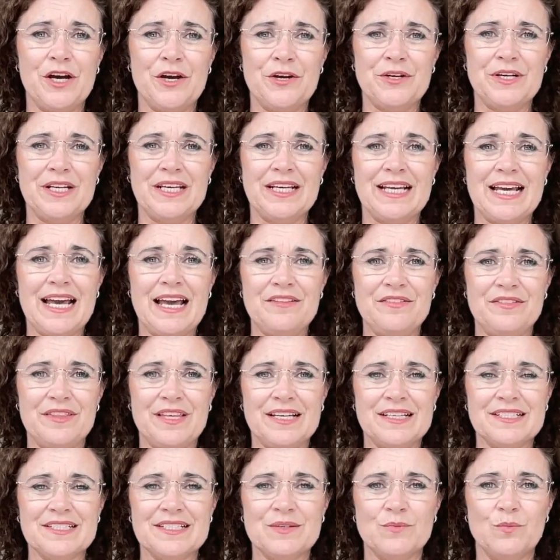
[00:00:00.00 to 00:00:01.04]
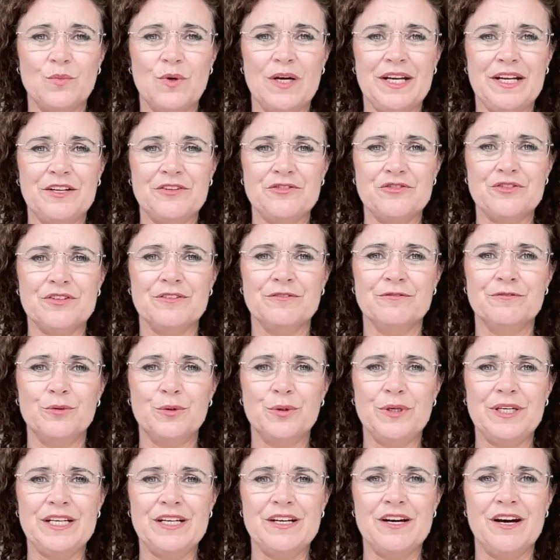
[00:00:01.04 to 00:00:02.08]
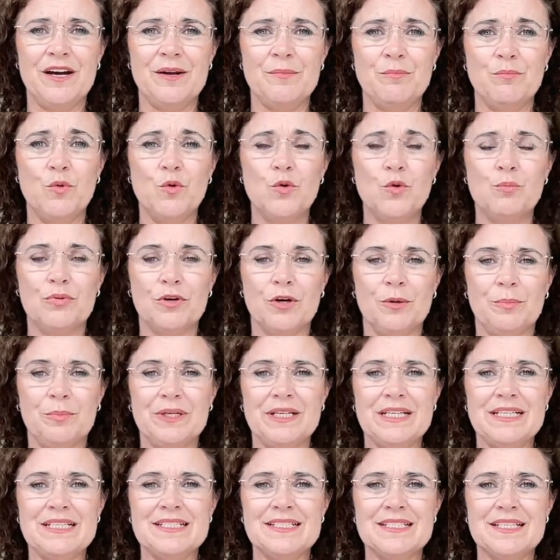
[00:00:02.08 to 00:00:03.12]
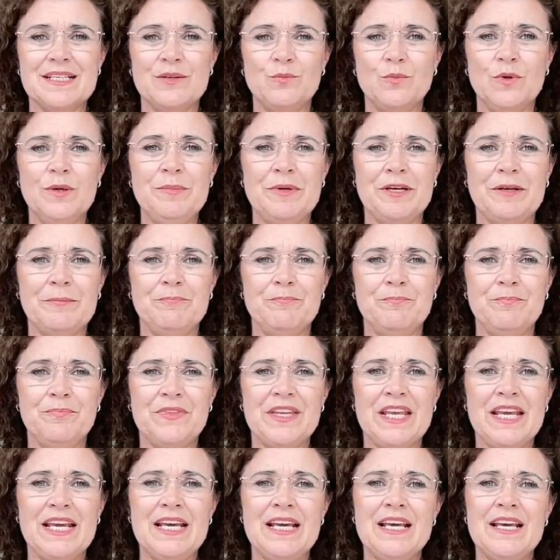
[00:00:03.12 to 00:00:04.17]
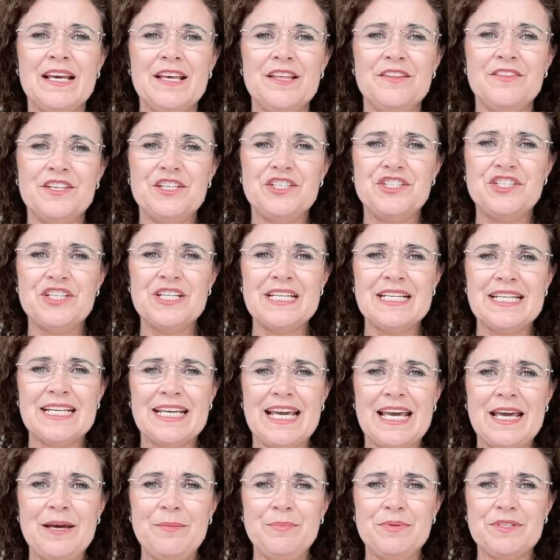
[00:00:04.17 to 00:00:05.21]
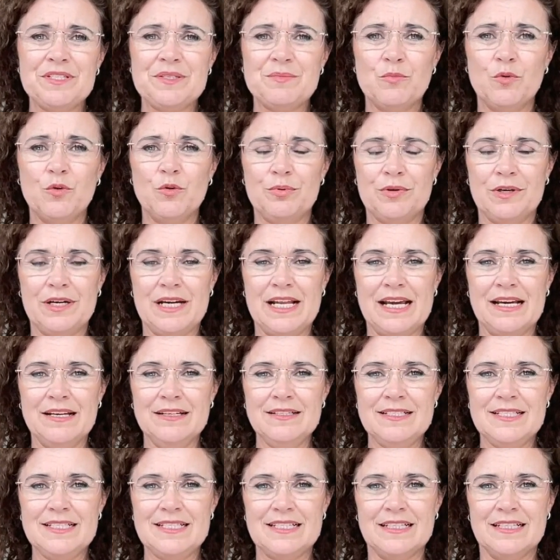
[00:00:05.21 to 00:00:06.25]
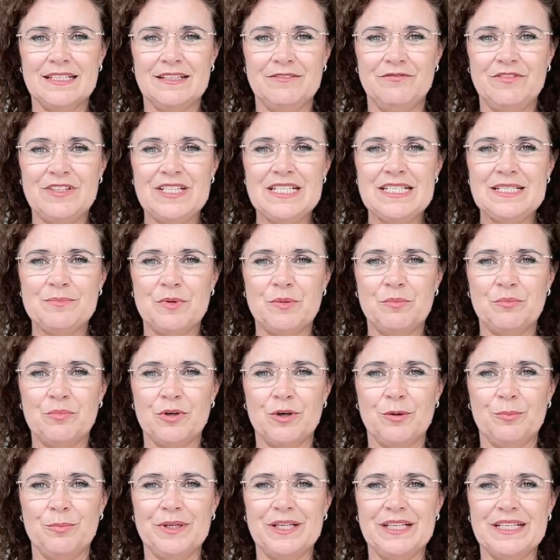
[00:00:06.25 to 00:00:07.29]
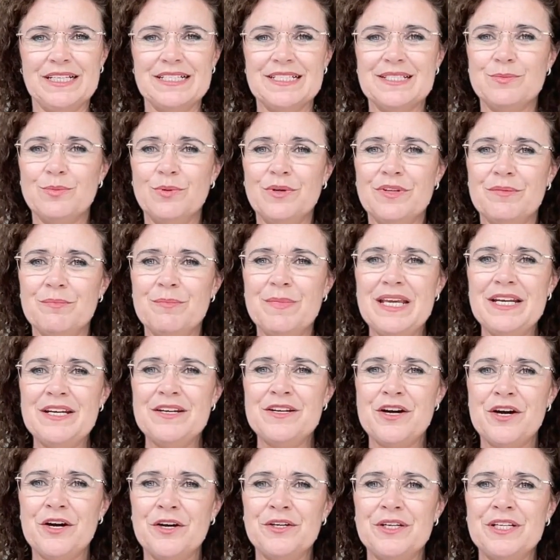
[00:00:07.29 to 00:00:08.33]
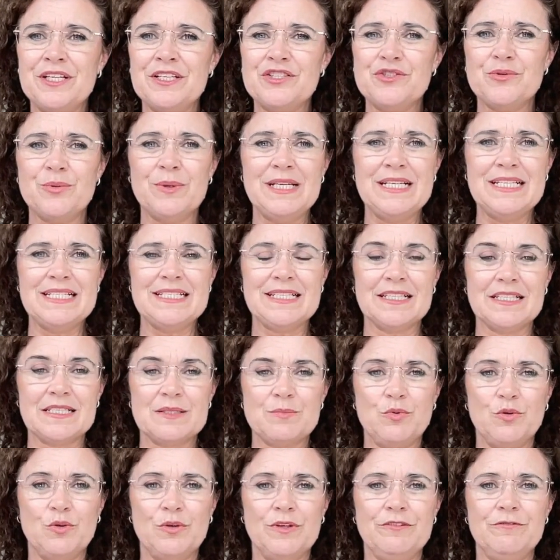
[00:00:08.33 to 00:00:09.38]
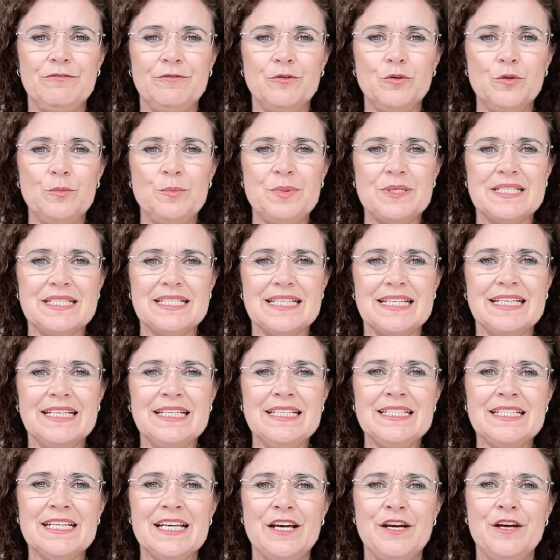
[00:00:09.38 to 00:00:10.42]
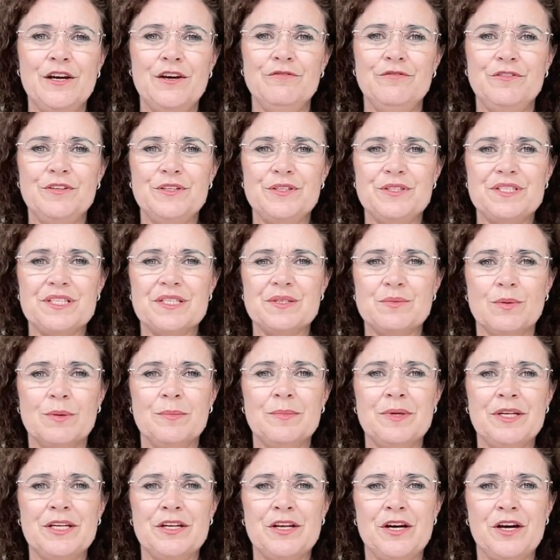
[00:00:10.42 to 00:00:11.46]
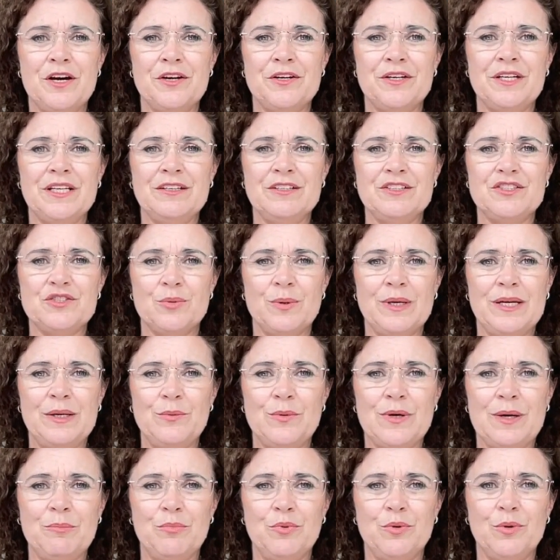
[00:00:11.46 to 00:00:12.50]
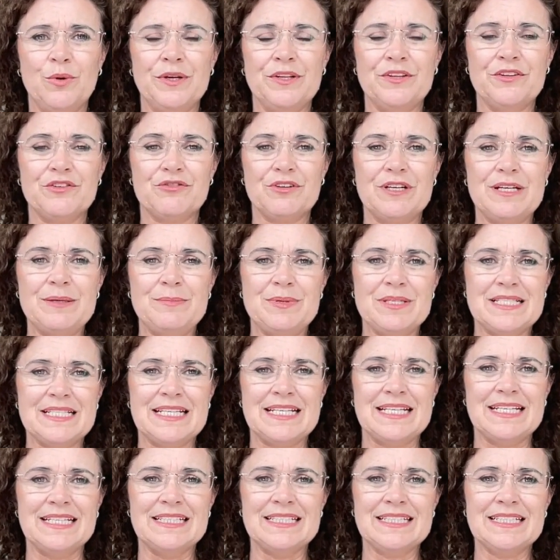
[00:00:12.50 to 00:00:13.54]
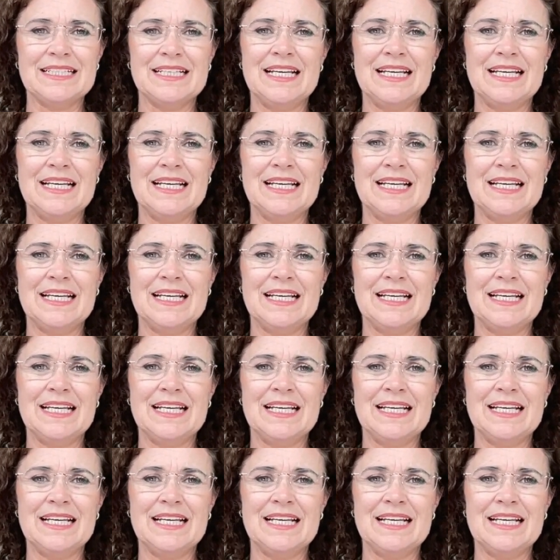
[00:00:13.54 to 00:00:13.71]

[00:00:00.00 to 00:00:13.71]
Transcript: owning 8,149 more properties than women. The gender gap is more pronounced in investment properties, with men owning 26.4% versus women owning 21.3%.